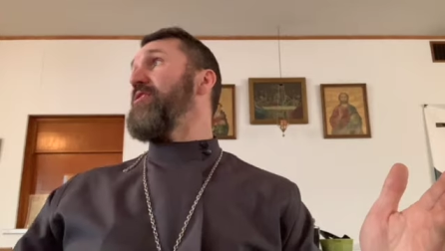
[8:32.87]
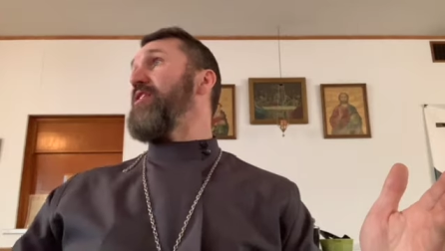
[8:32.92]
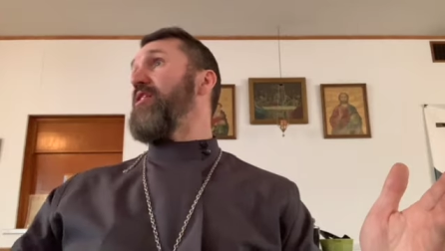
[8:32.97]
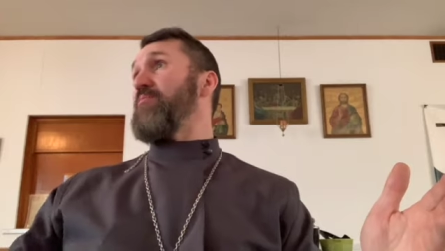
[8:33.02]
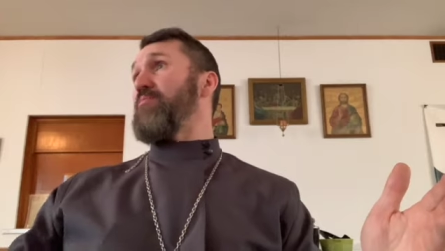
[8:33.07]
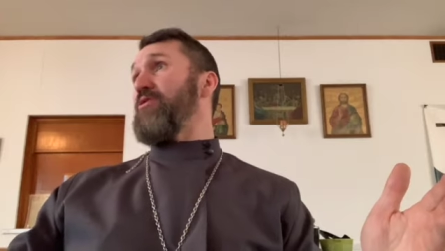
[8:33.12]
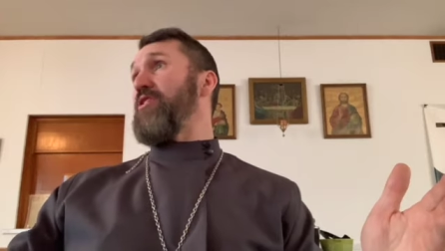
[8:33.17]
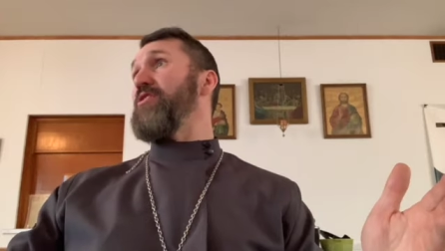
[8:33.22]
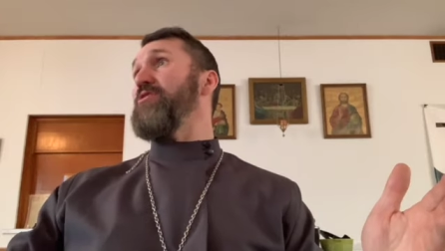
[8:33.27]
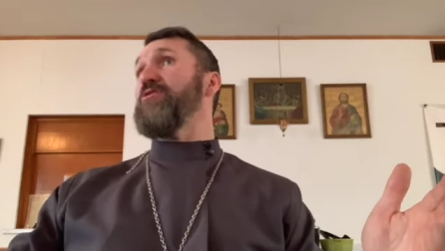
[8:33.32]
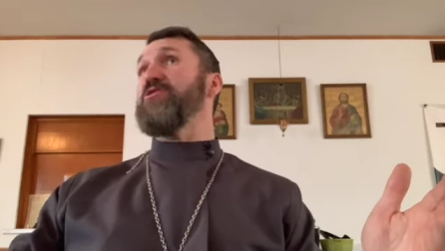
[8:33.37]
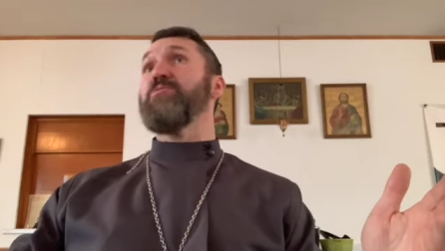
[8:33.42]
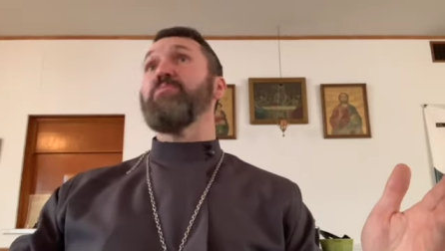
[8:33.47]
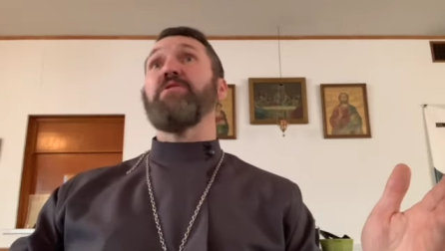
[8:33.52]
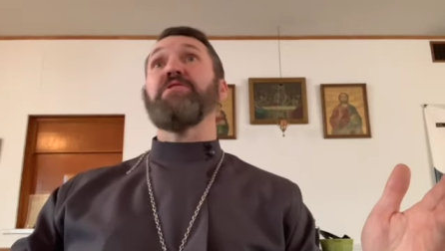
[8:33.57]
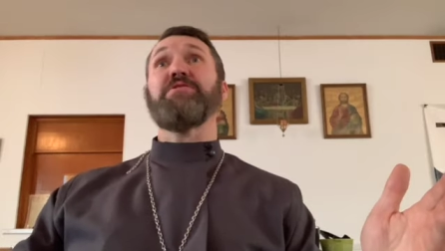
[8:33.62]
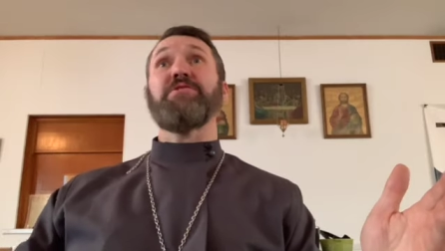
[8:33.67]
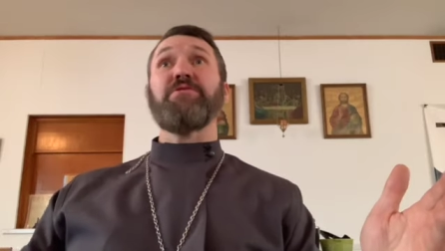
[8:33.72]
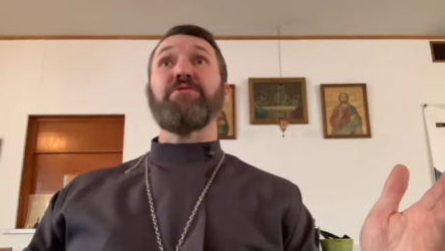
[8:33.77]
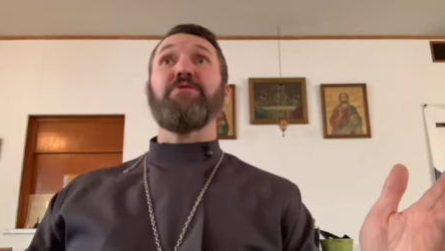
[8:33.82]
our brothers,
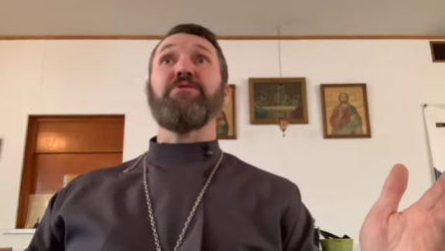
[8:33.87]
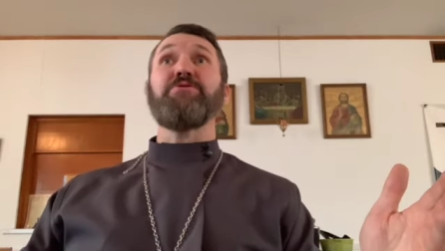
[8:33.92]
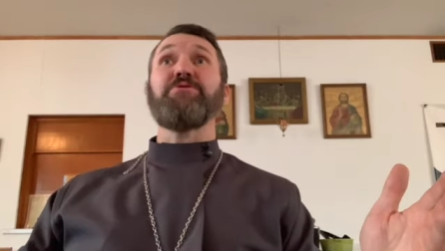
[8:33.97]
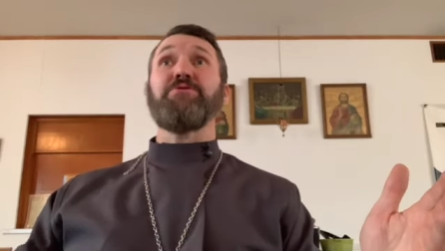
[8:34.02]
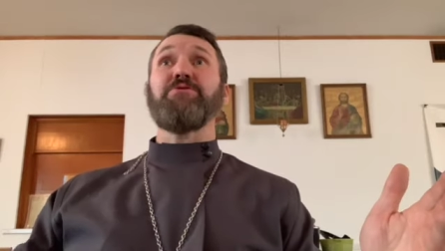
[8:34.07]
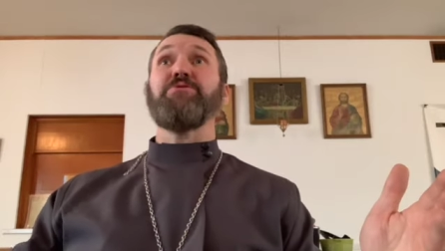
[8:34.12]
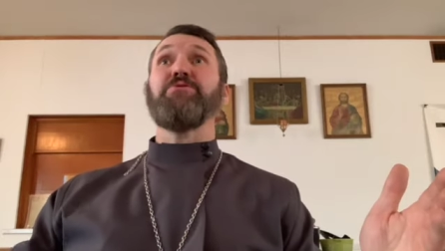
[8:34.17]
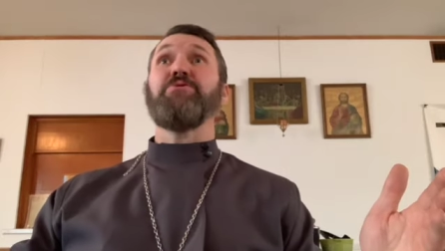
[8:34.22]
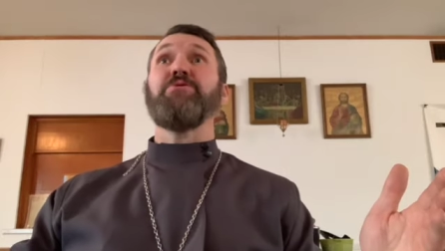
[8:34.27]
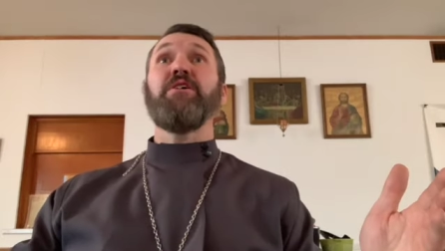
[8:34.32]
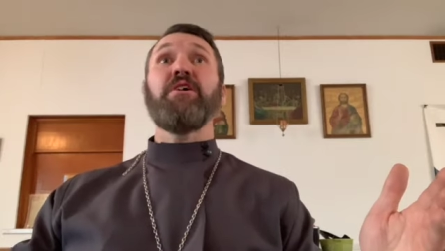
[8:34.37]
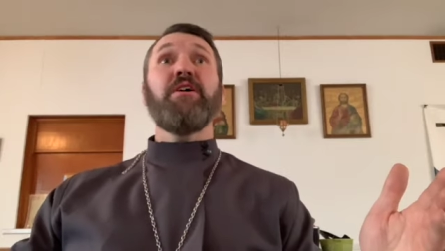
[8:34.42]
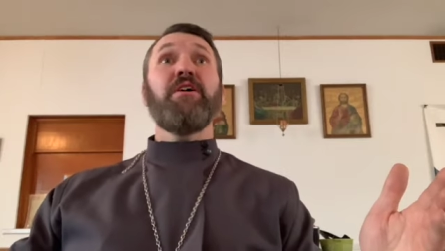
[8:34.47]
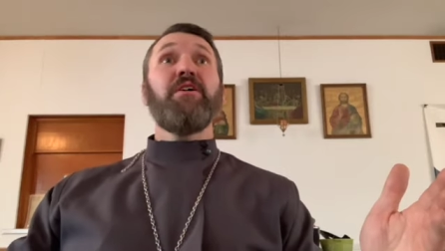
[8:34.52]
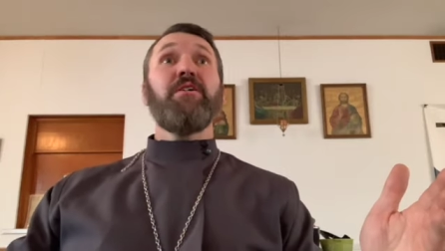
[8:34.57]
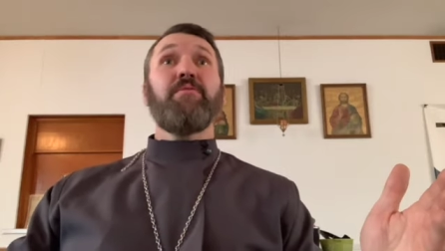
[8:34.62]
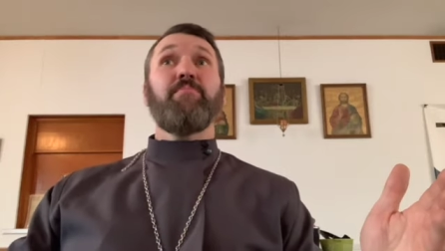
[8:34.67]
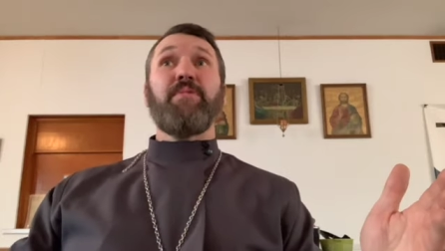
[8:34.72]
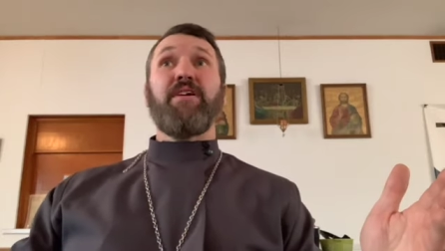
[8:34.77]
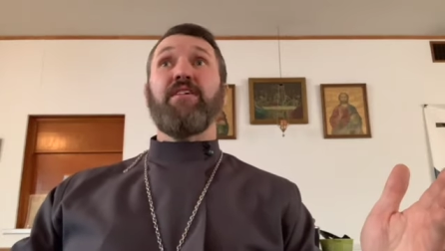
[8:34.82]
especially those who
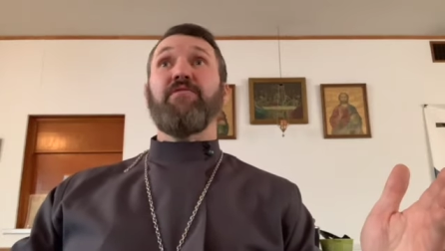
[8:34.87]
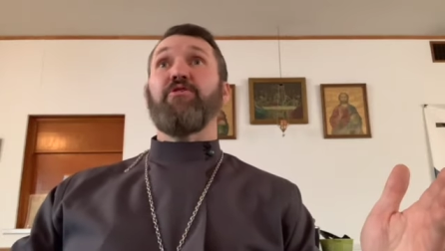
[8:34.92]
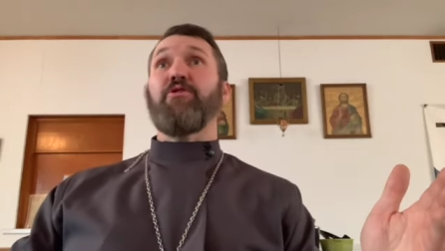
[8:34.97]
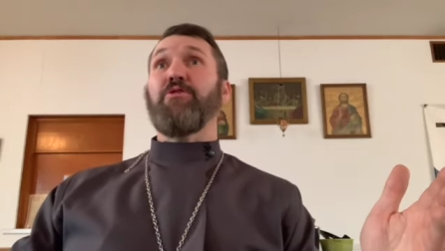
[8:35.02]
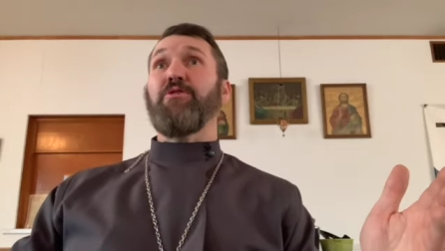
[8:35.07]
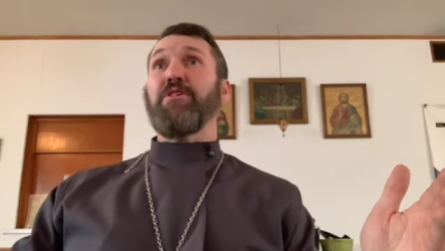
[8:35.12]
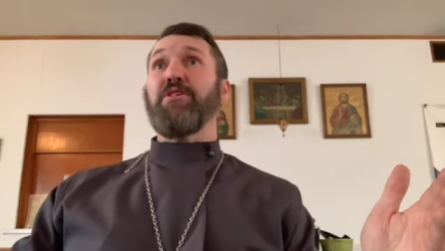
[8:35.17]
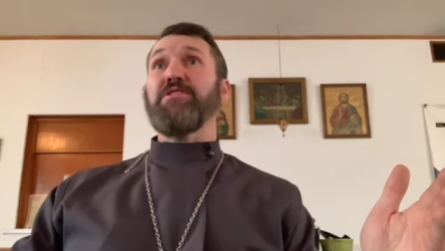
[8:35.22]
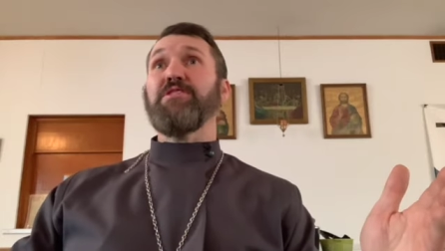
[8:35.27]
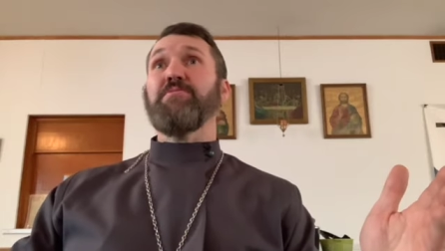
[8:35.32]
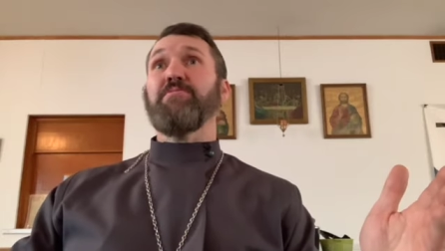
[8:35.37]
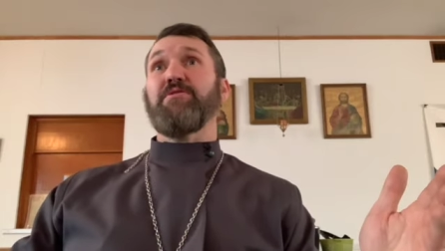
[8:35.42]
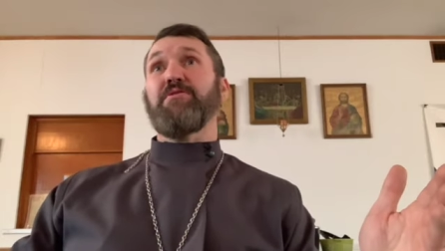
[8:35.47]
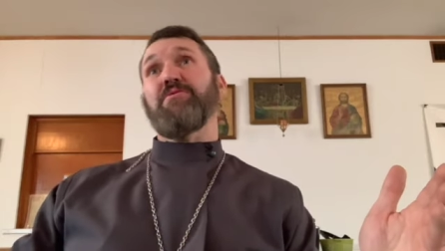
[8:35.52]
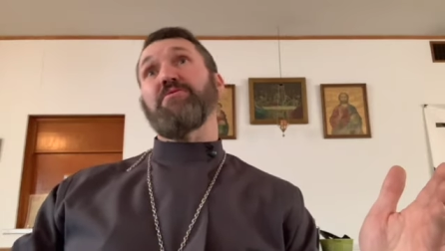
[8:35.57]
may have hurt us,